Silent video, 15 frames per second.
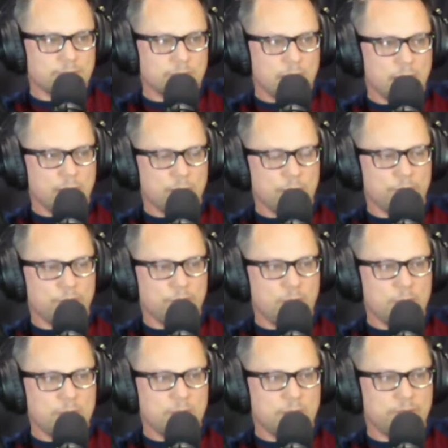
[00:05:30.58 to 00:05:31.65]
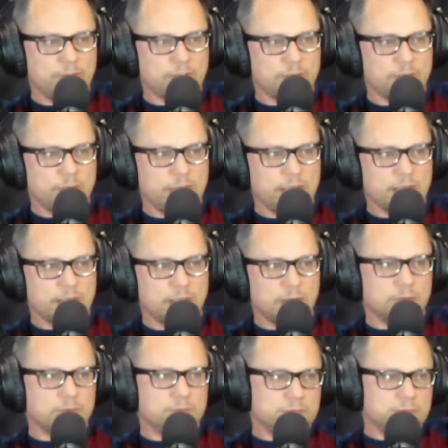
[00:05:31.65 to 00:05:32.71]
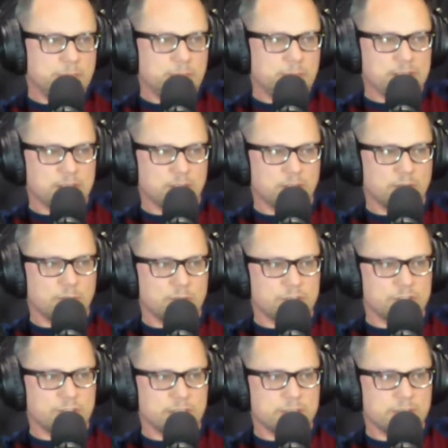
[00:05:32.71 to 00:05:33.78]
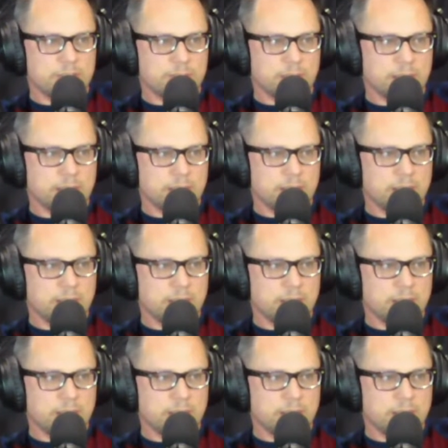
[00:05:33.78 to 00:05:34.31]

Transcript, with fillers: Autophobia, fear of being alone. That makes a little more sense to me.